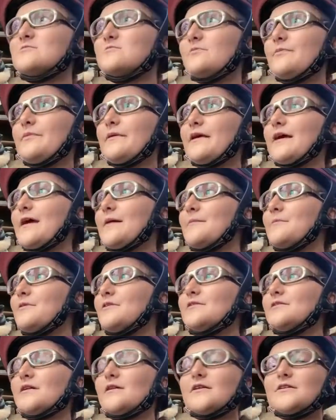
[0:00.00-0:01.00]
became, we
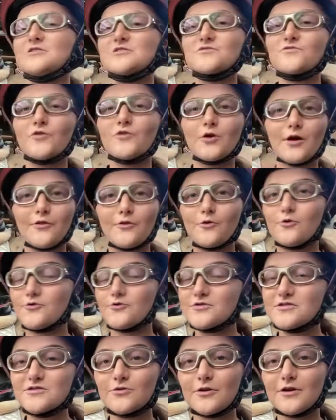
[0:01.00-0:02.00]
literally just forgot the whole
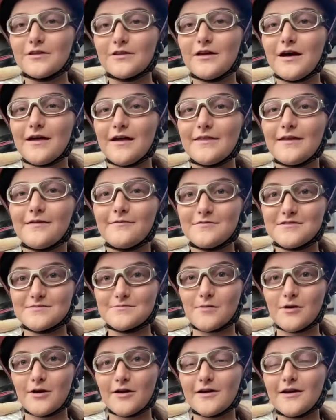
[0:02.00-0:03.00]
storyline that it was
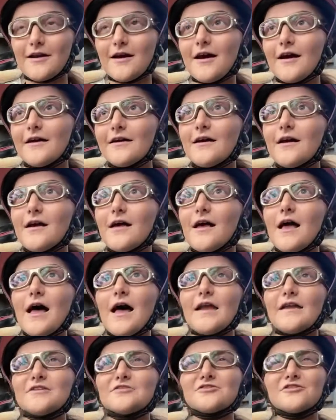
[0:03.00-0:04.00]
Mark and I,
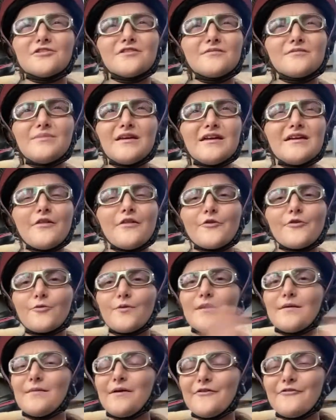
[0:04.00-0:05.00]
and it turned to be another
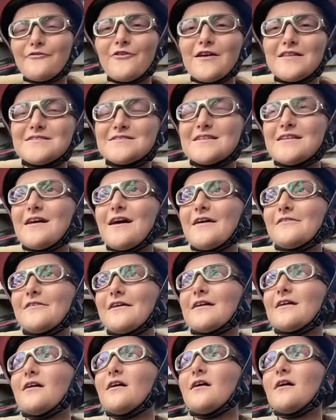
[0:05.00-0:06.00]
one of my friends and I
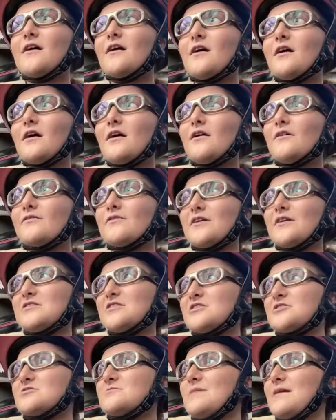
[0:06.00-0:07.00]
like that
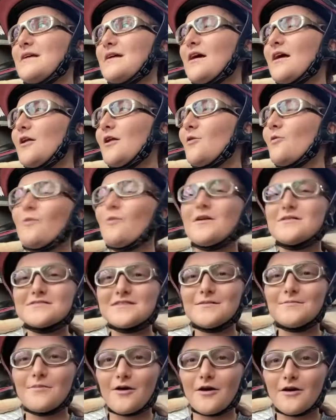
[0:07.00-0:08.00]
ditched me and it
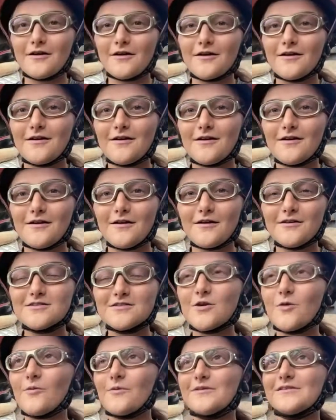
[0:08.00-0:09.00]
wasn't Mark.
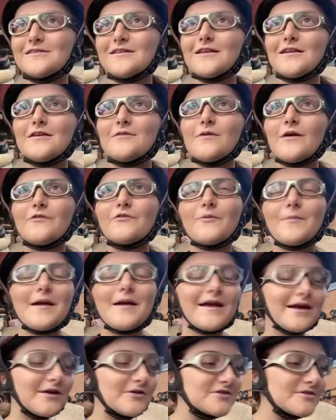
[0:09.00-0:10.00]
So we literally went from
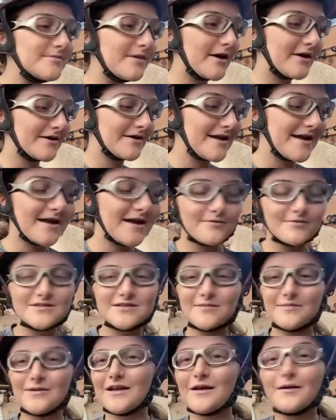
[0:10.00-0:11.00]
hanging out to Mark to hang out with
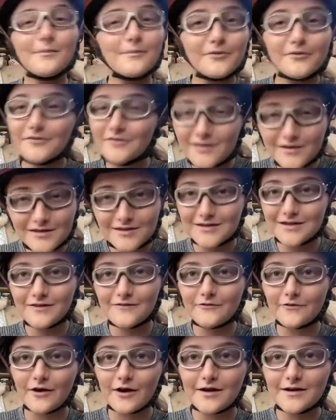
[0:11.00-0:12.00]
somebody completely
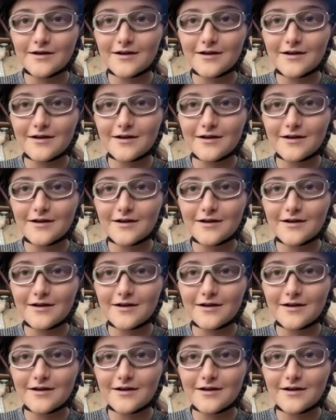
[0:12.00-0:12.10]
different.